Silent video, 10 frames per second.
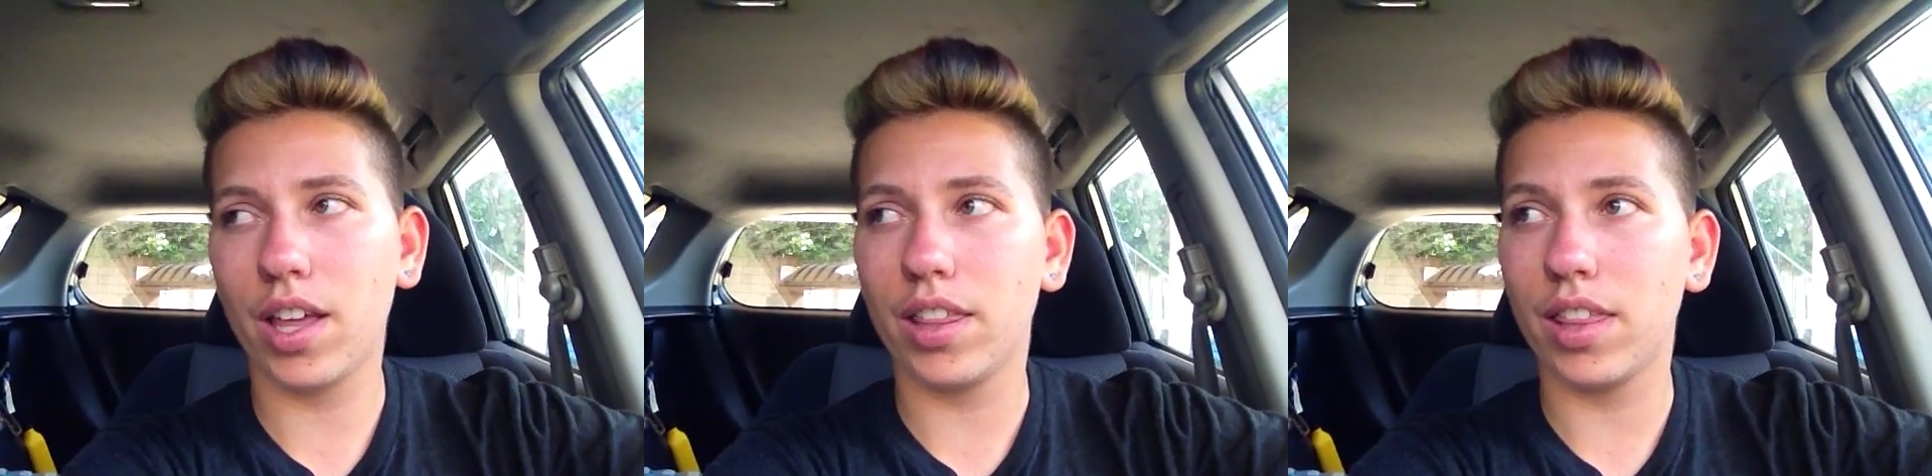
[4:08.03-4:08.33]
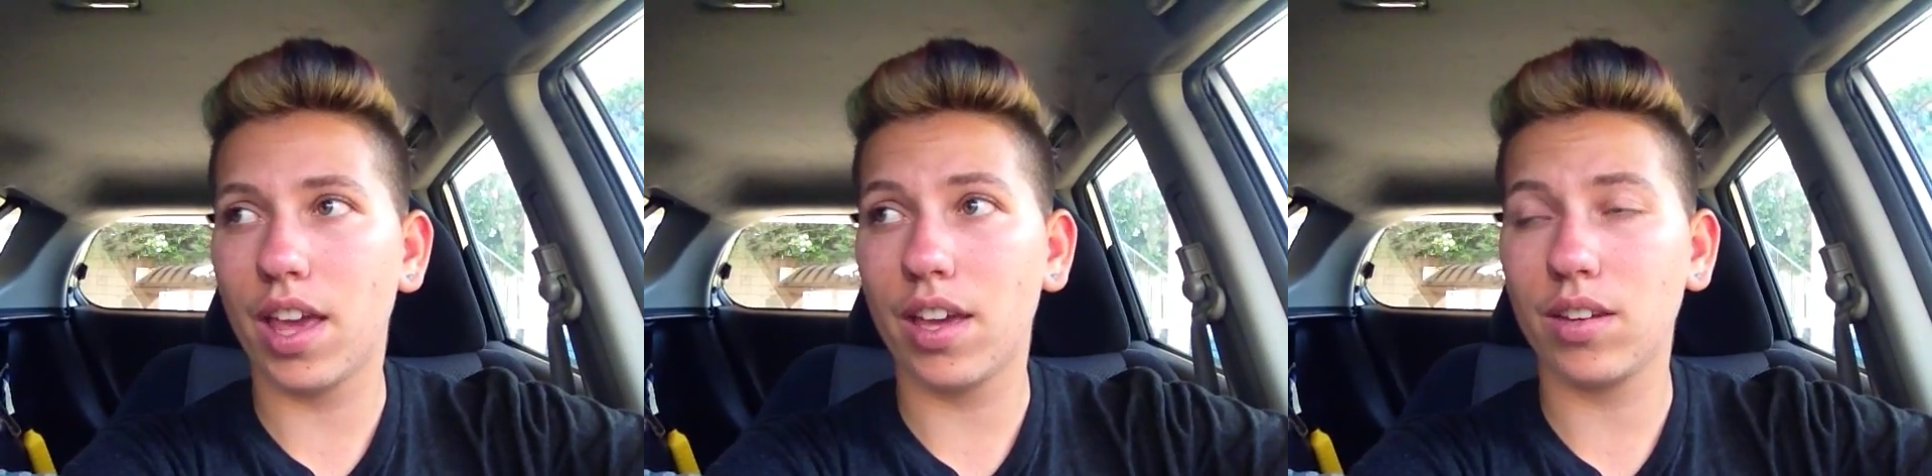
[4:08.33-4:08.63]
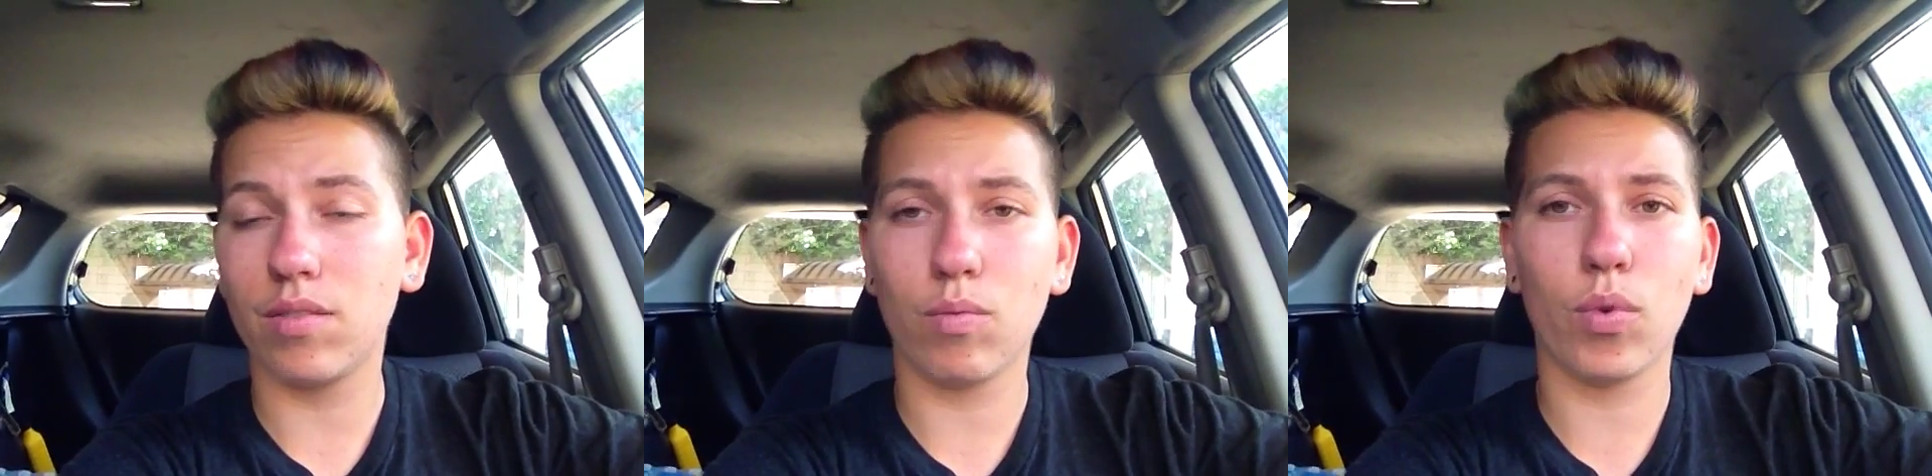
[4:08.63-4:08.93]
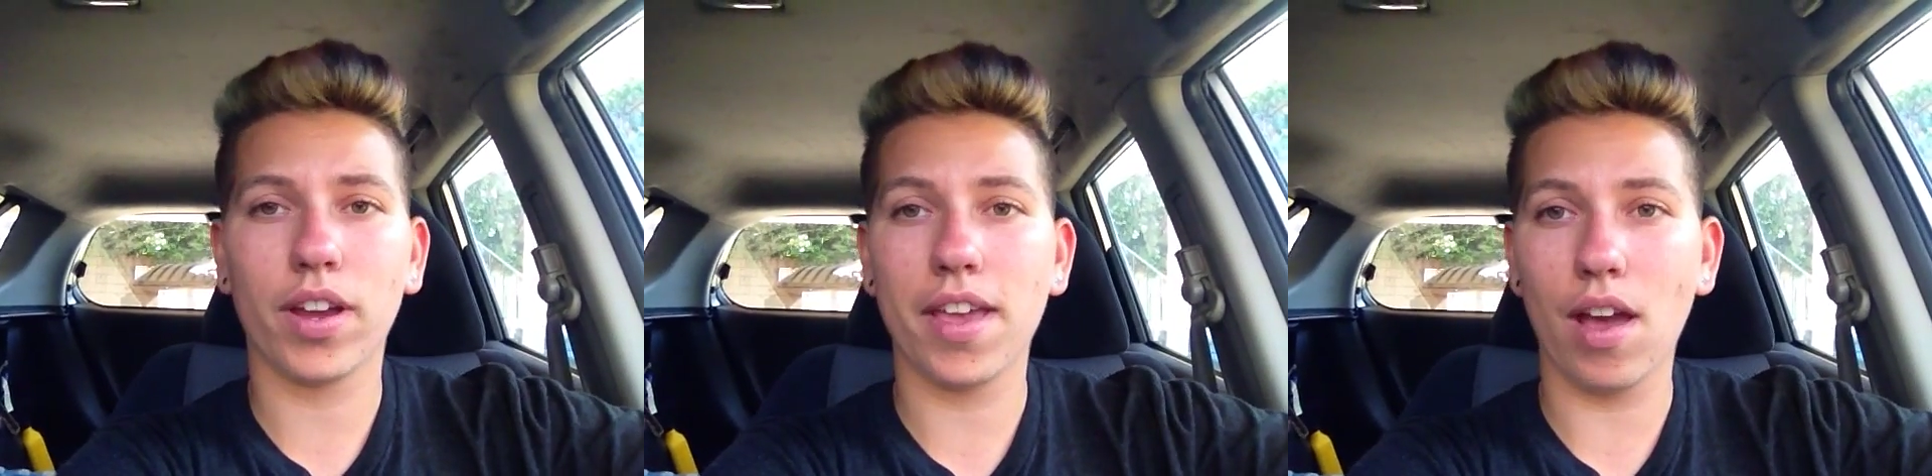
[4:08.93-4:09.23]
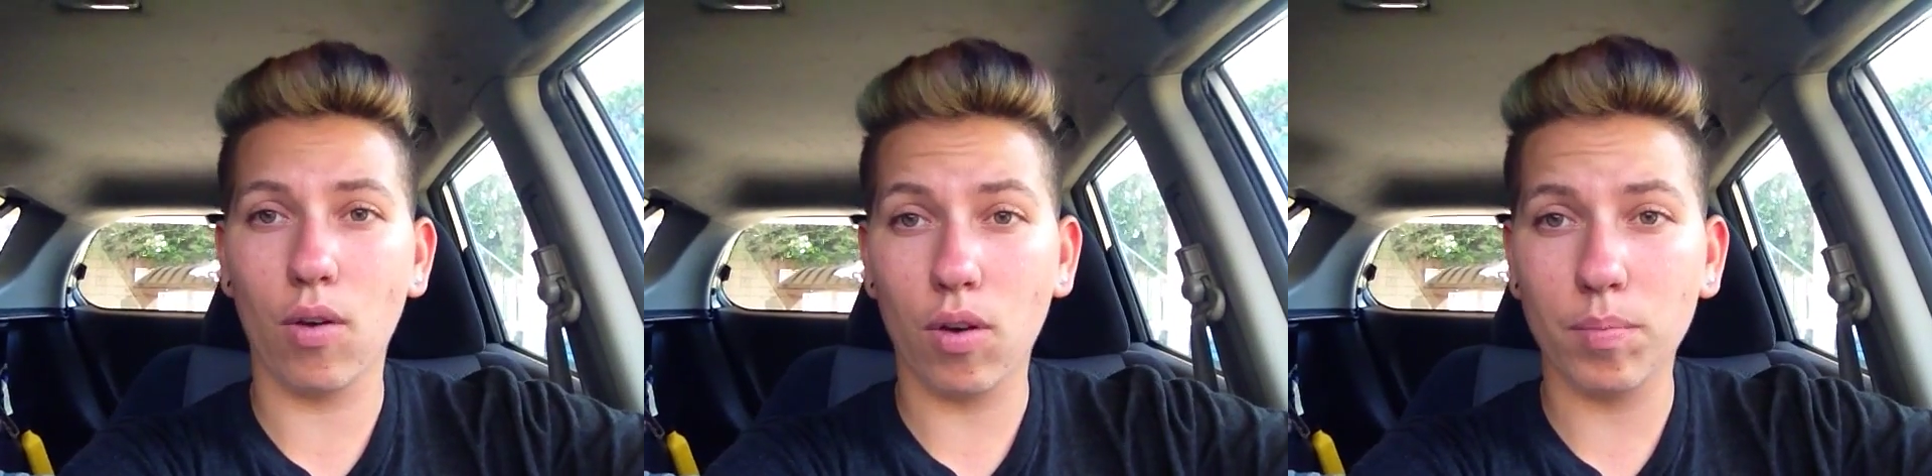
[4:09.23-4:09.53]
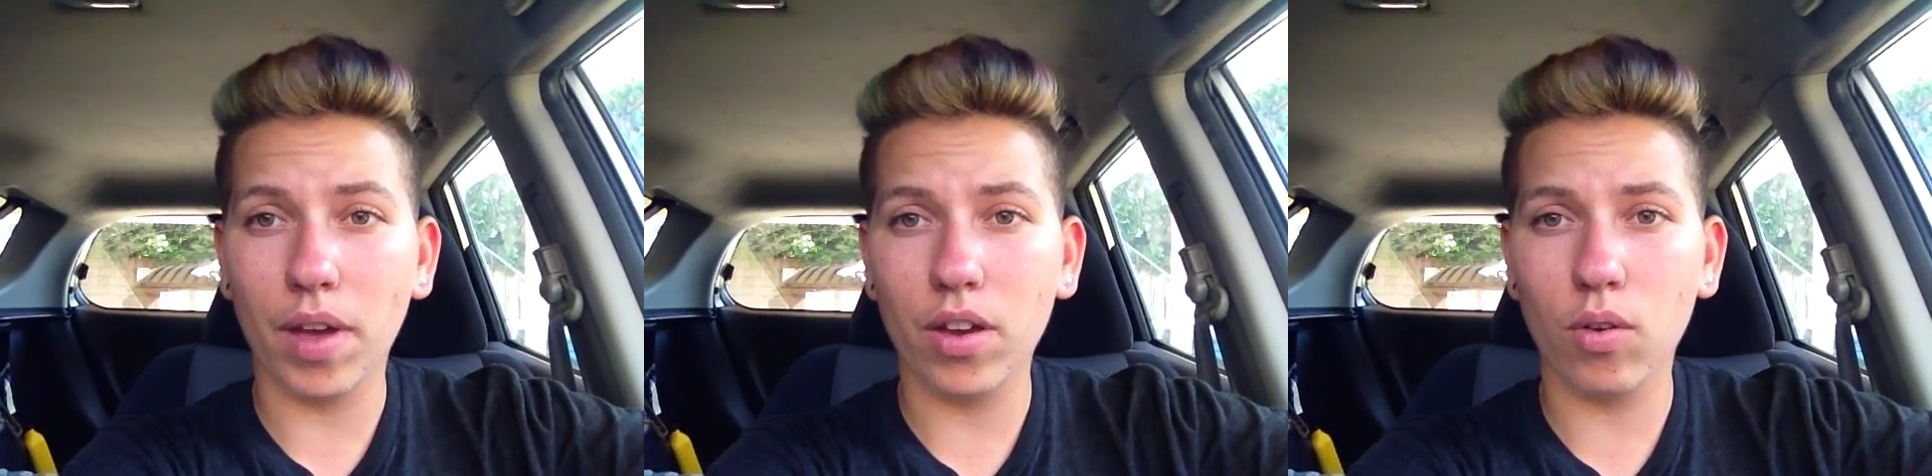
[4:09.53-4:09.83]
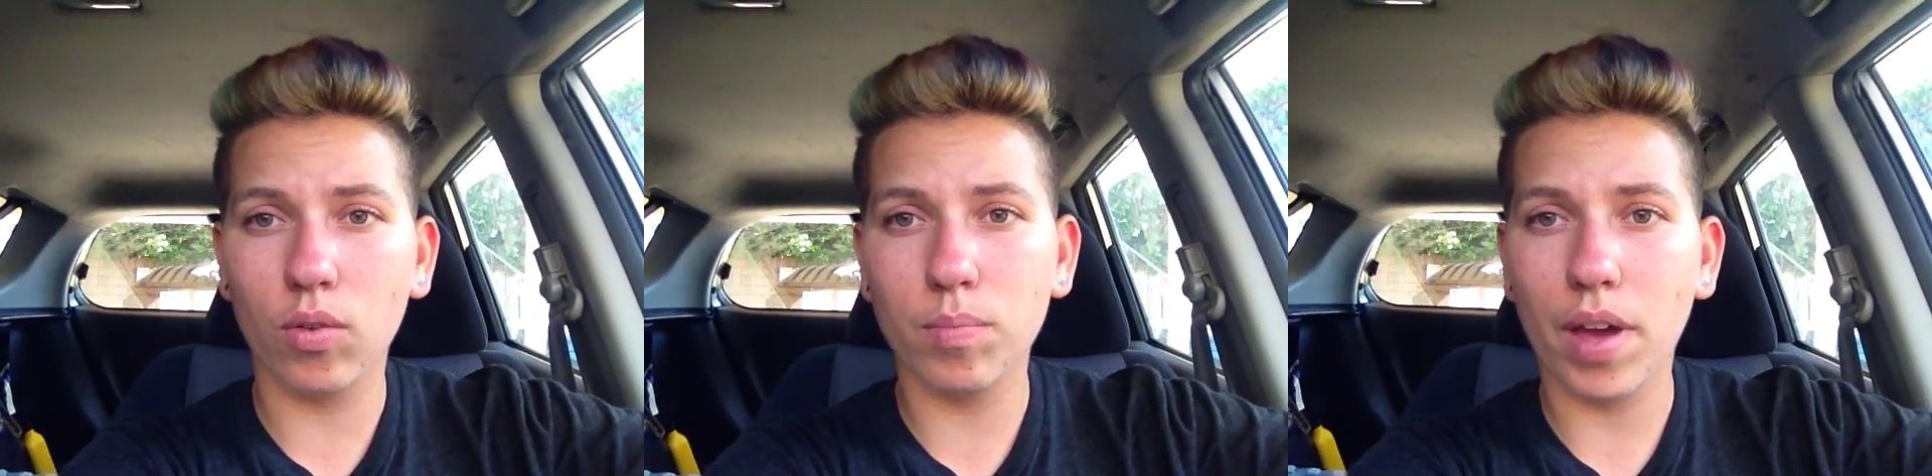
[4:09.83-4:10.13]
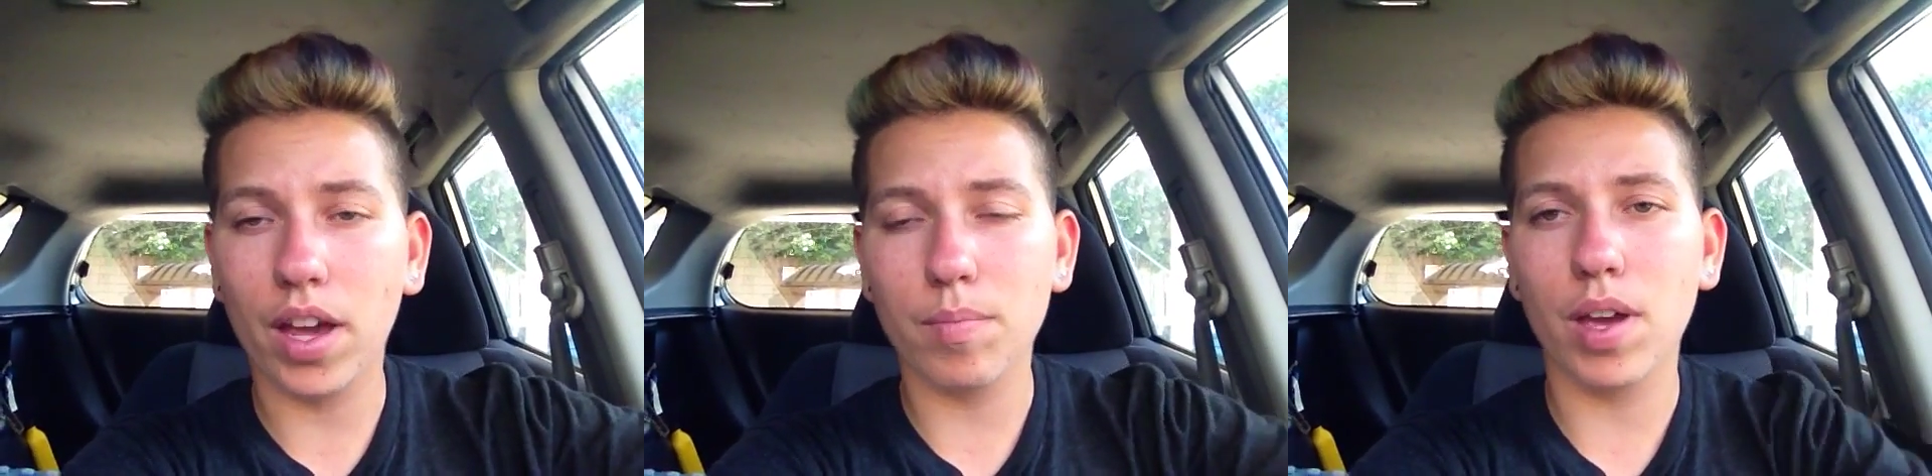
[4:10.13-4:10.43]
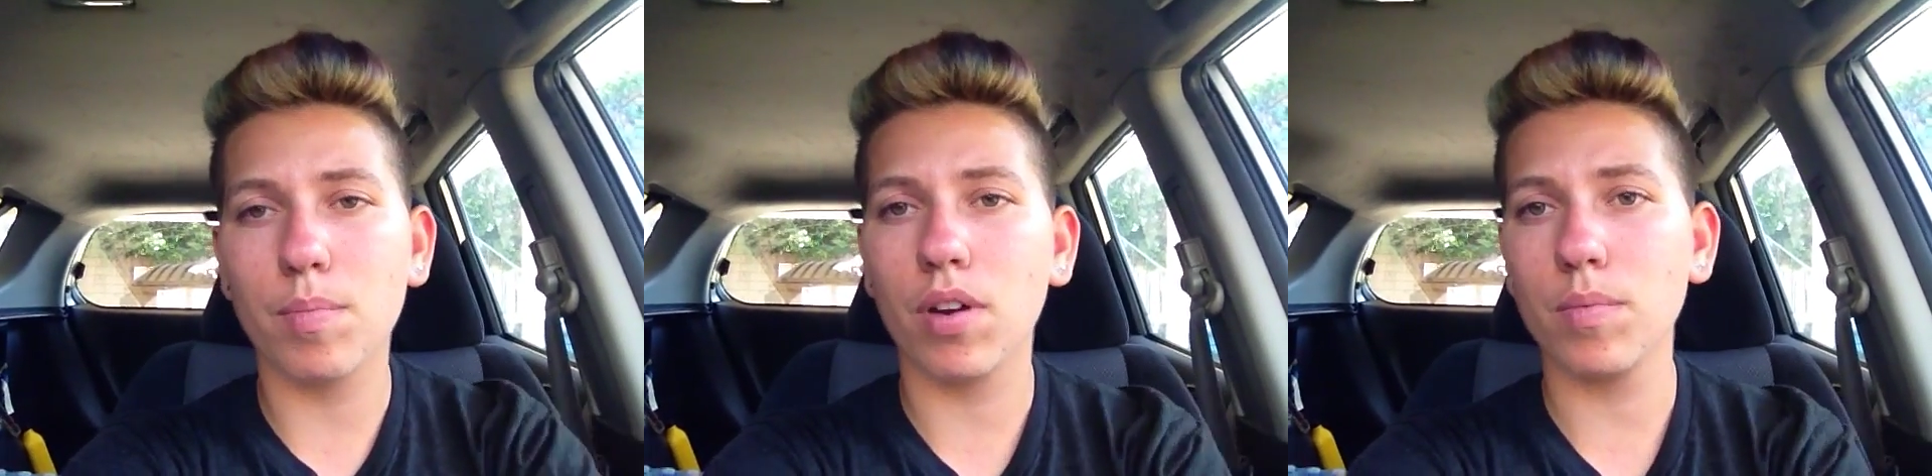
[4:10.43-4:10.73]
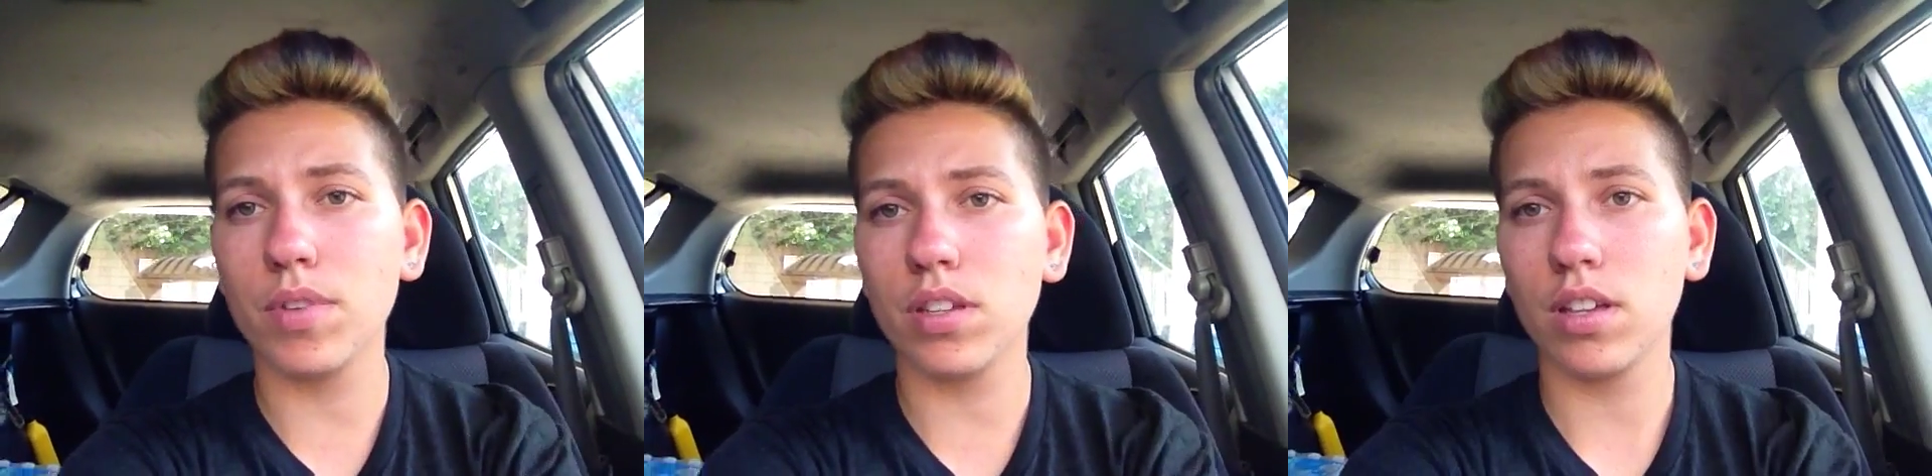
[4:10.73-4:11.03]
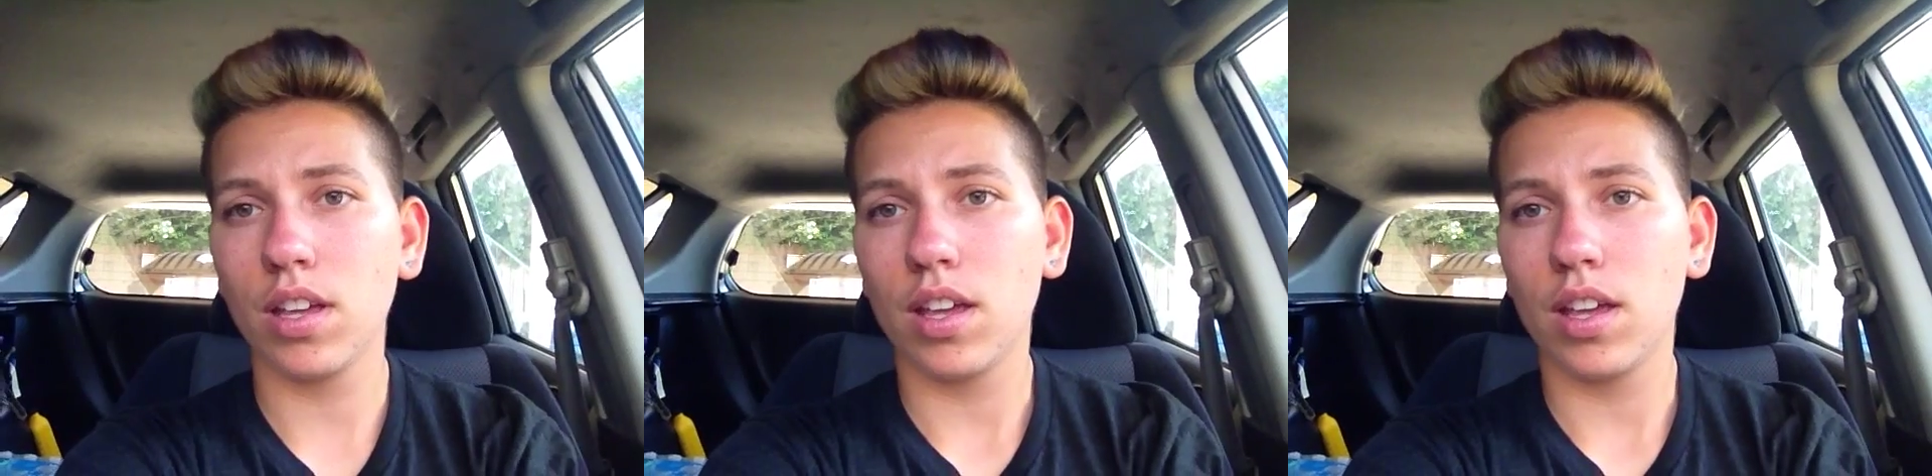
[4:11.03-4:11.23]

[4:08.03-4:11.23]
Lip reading: and then working out on my own back at my apartment.